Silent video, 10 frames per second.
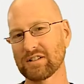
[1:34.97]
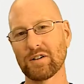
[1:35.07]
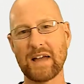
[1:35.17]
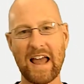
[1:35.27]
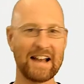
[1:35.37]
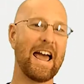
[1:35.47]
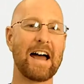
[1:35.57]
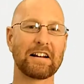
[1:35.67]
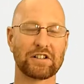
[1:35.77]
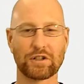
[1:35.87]
So you can't
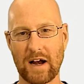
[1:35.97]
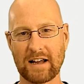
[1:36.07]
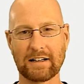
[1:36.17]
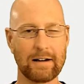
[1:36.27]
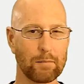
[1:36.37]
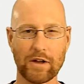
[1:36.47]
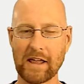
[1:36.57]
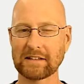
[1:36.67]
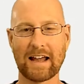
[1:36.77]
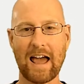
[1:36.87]
add a string and a number.
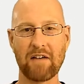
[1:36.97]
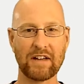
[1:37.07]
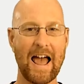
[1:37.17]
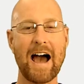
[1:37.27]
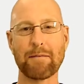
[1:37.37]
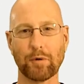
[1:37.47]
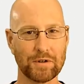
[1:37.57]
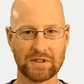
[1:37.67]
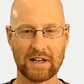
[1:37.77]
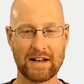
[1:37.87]
That's like having
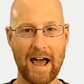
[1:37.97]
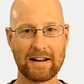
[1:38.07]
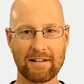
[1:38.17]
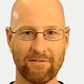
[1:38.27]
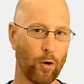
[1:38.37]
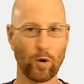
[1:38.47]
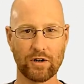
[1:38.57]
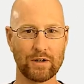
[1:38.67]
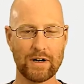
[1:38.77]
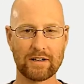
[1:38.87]
apples and adding four
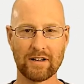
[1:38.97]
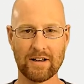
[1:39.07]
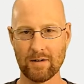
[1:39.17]
to it